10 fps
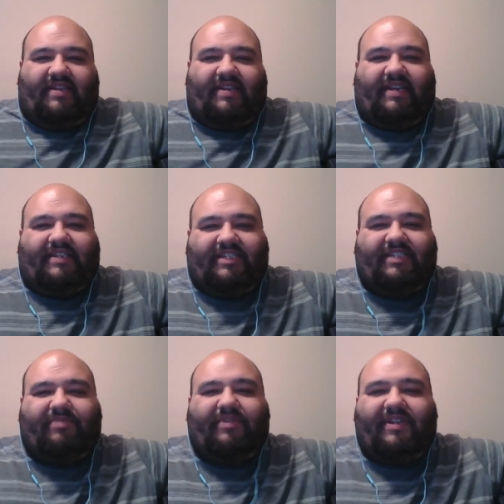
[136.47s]
And
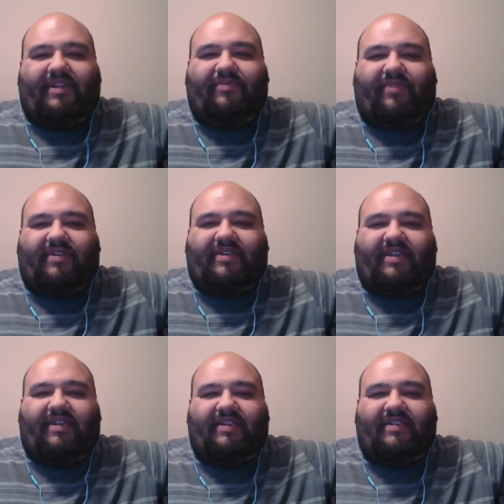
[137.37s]
she's putting in work.
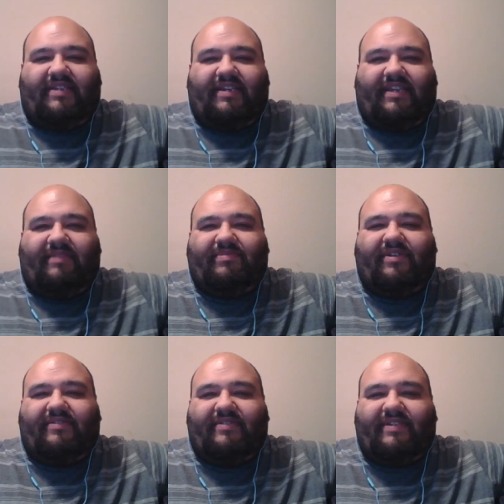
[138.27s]
She keeps going.